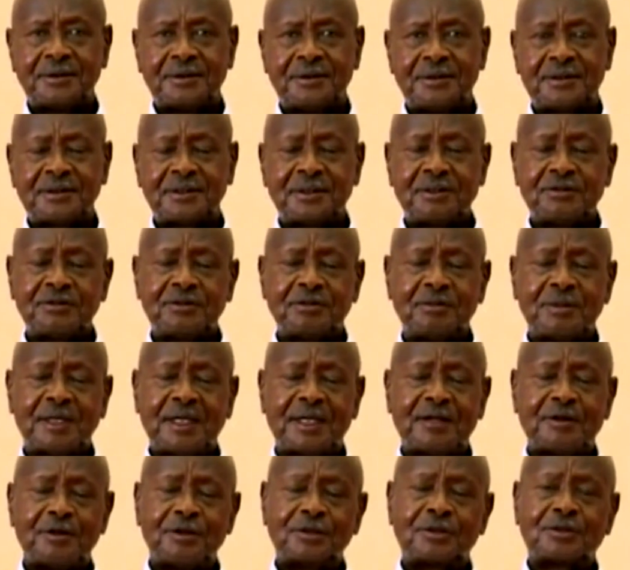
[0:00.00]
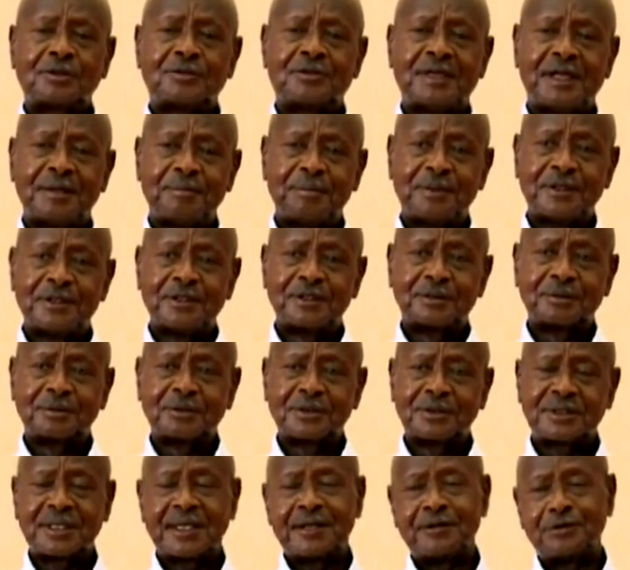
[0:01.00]
This gives me a lot of happiness
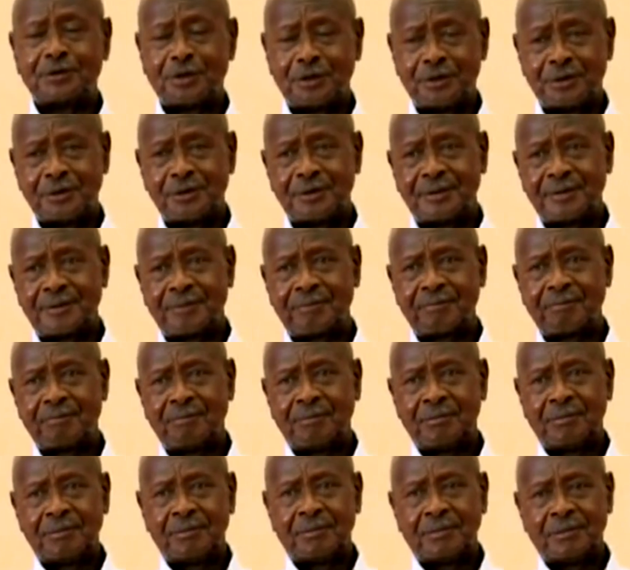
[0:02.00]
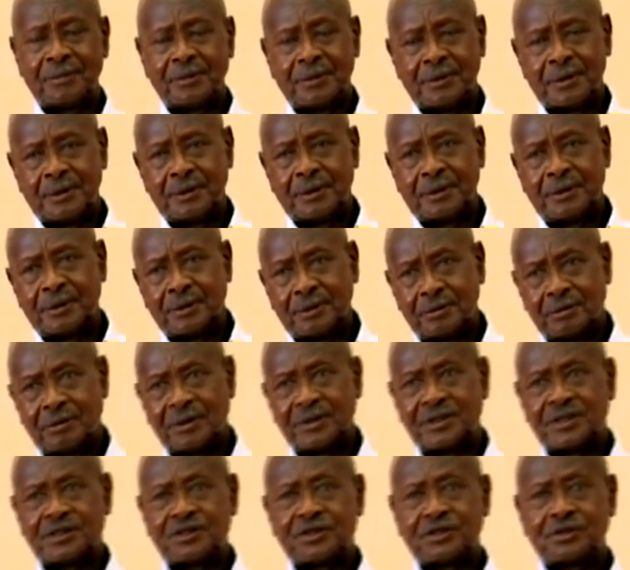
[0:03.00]
because I know
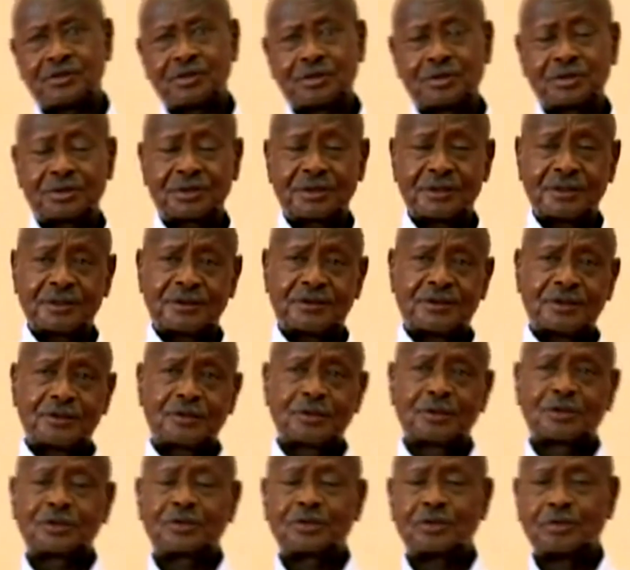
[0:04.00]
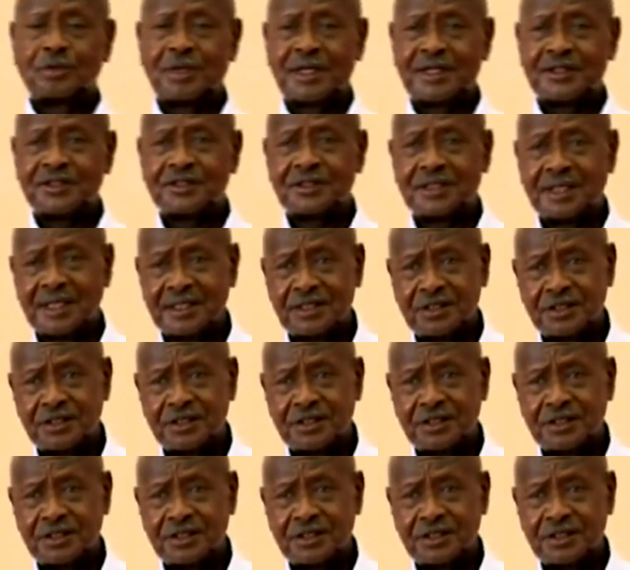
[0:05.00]
what the situa- situation was in